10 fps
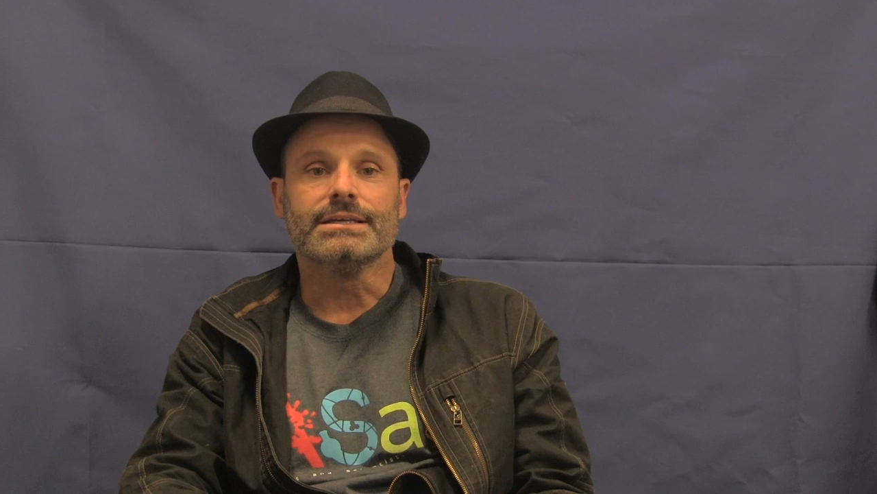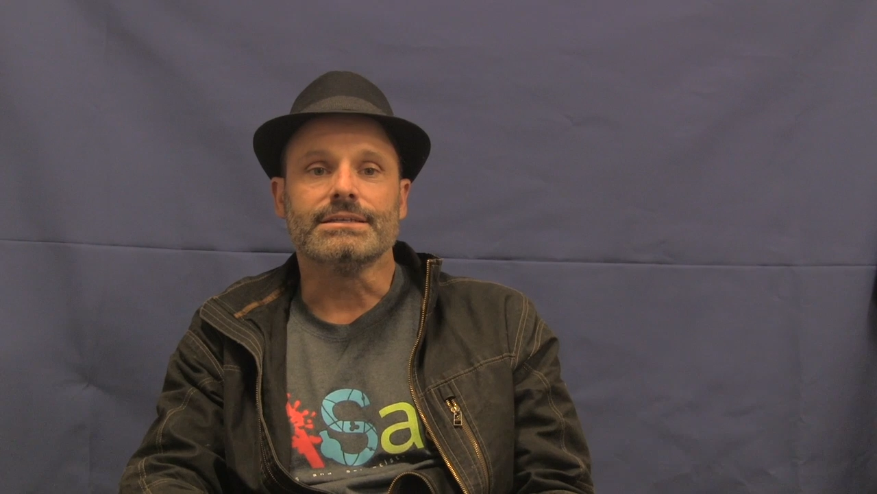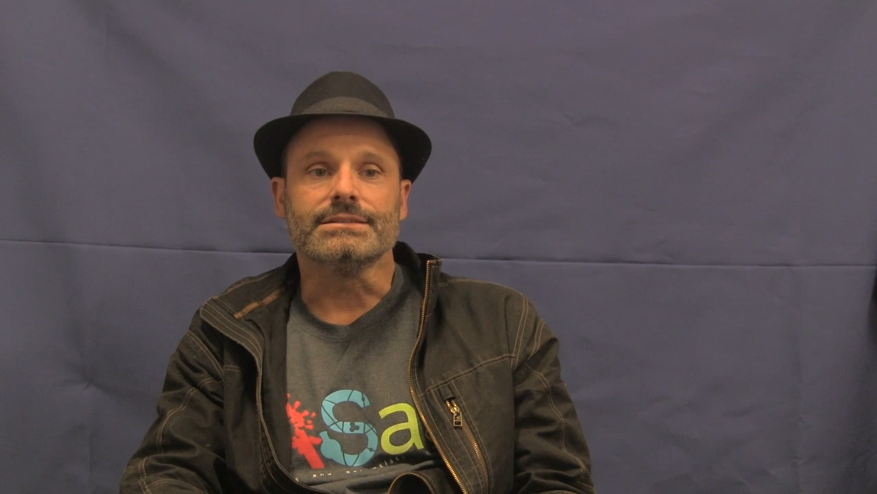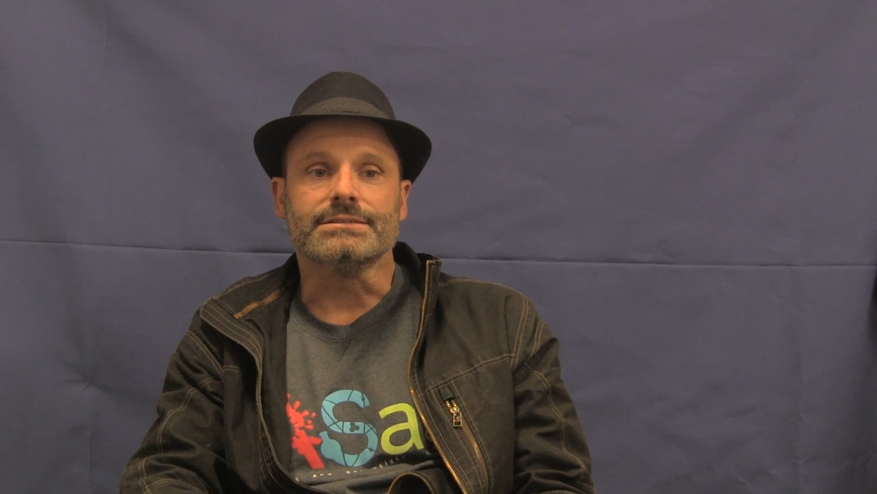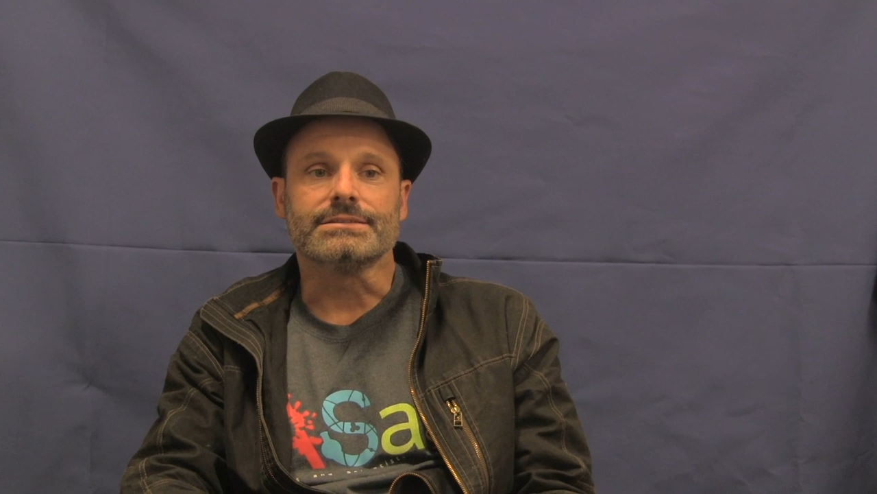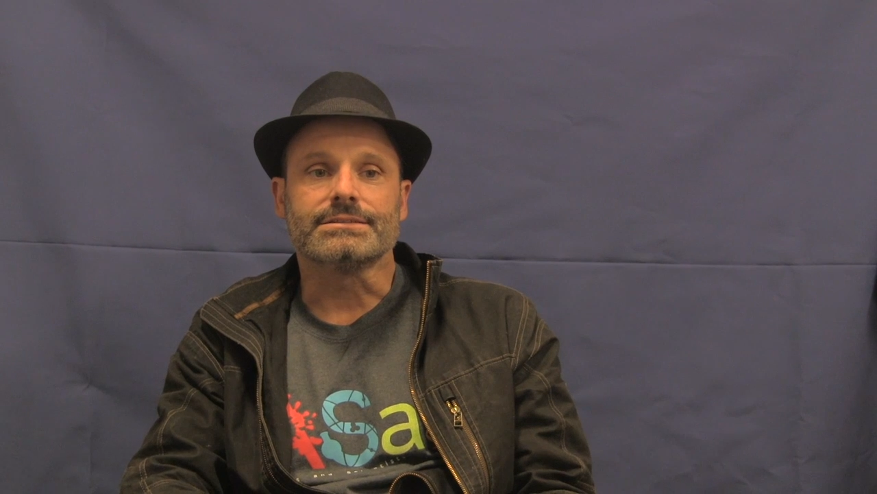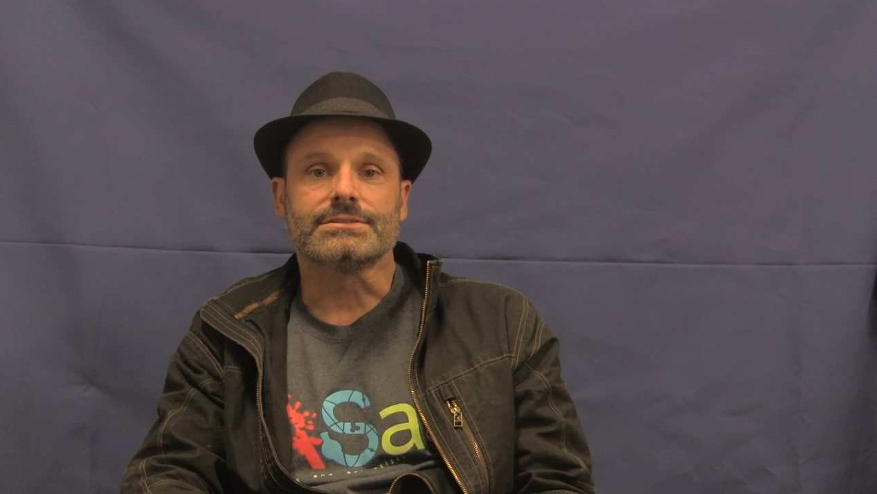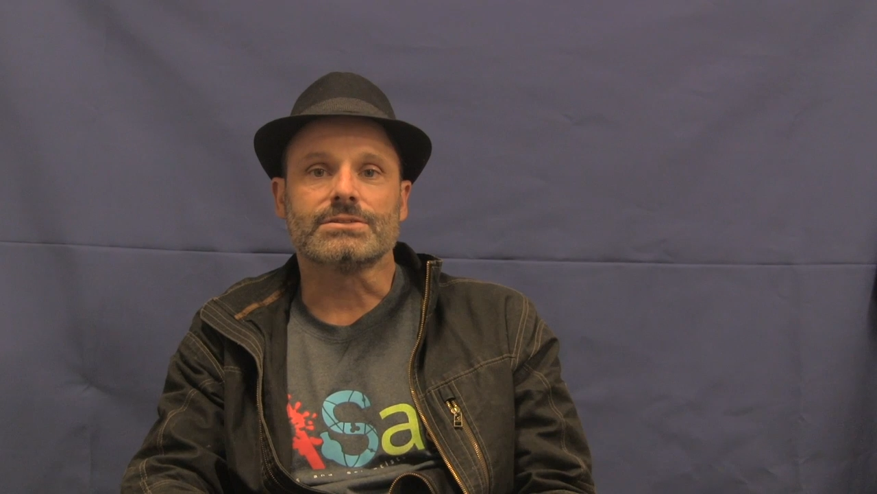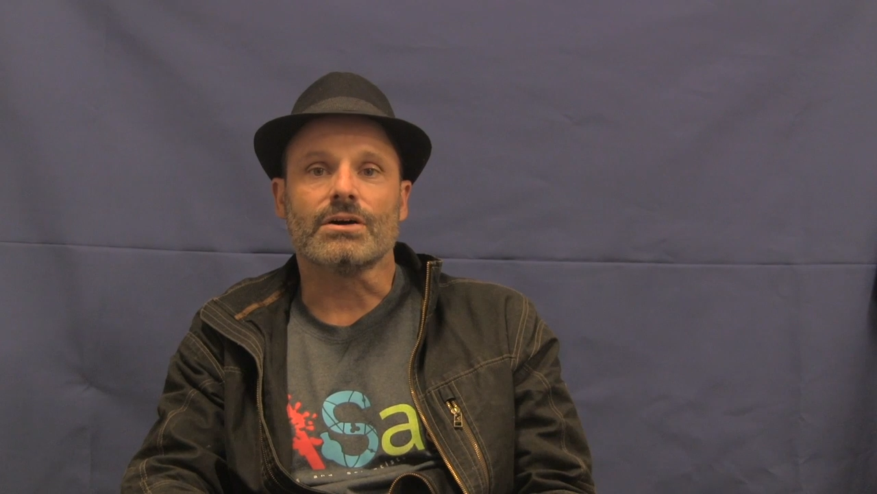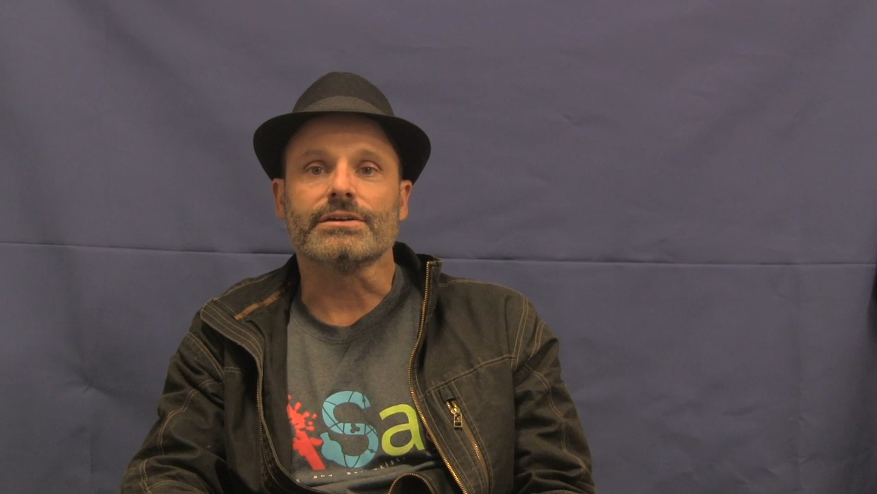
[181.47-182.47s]
is
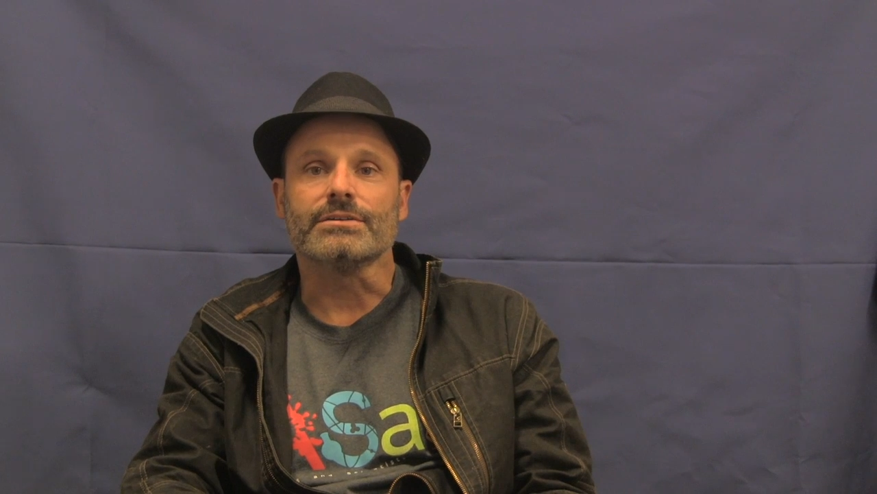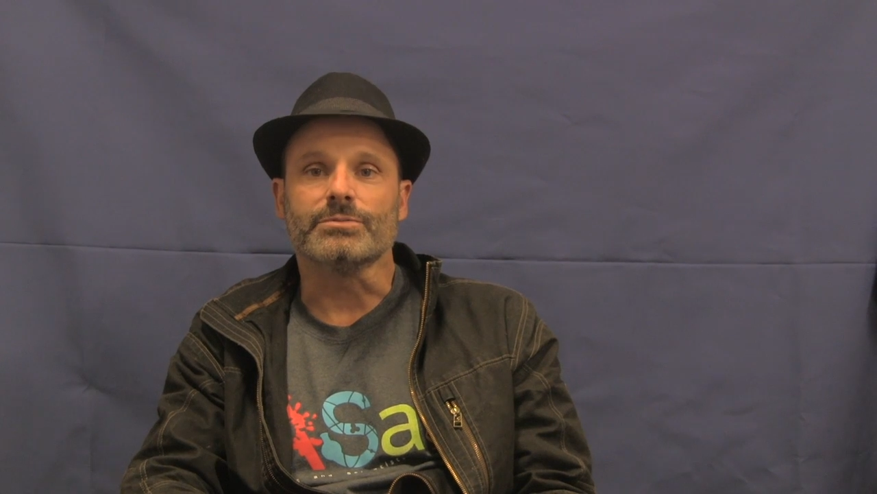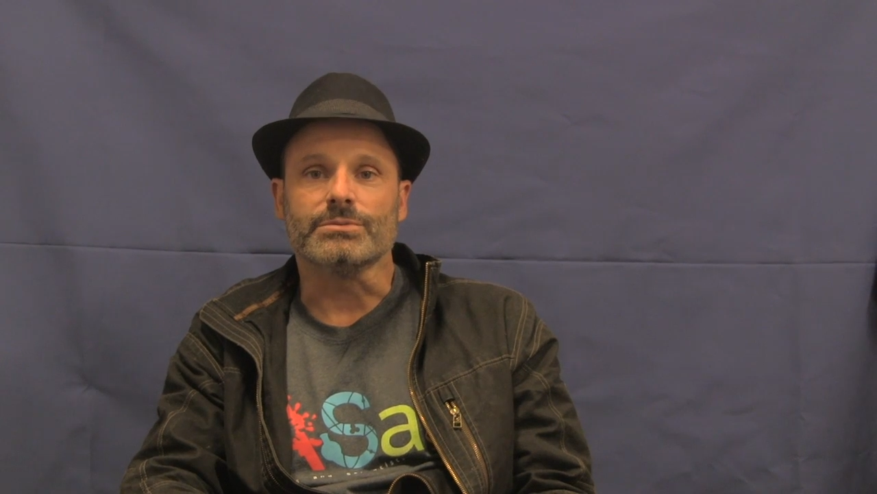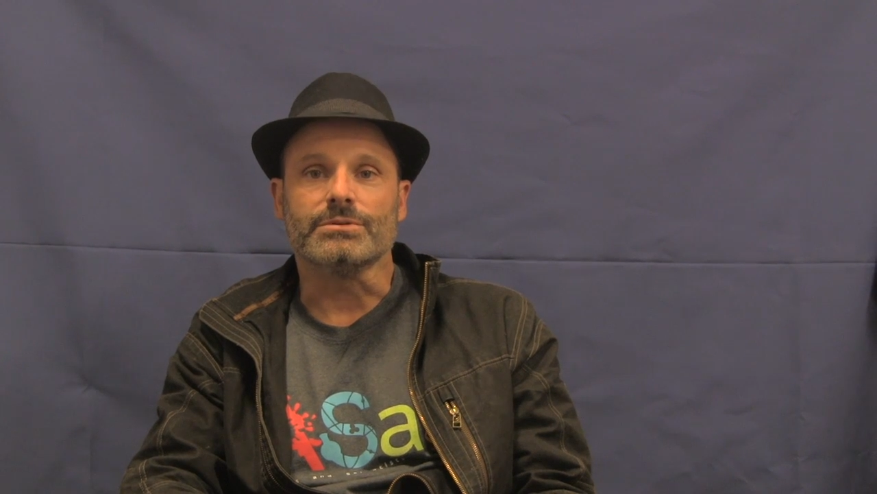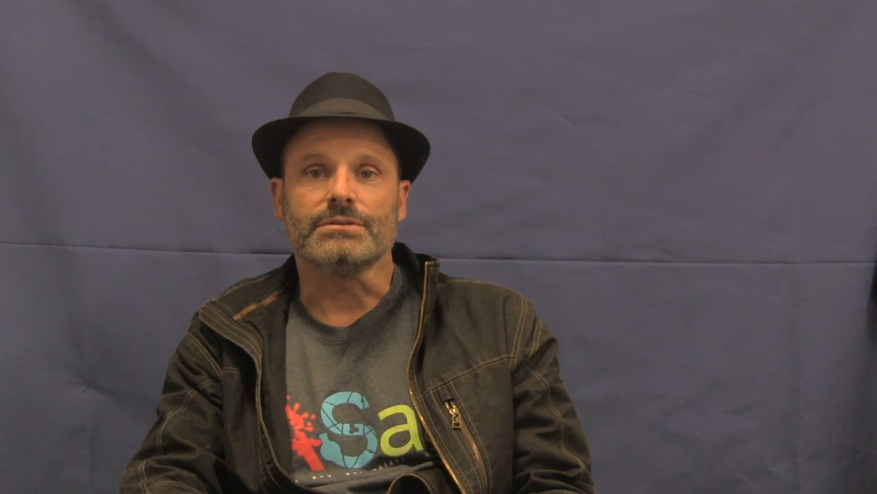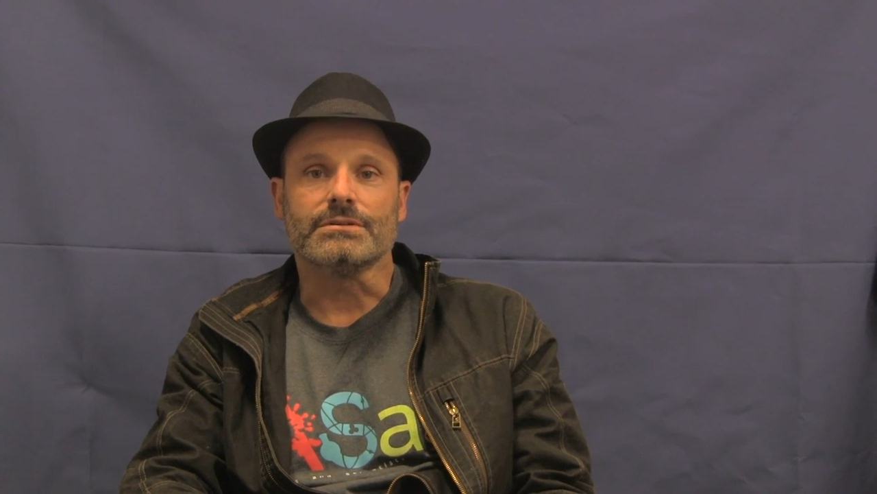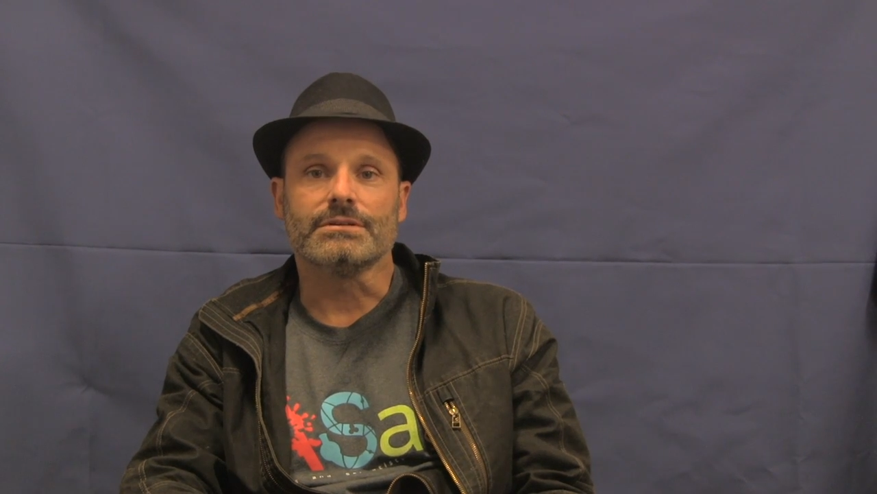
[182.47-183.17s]
talking to people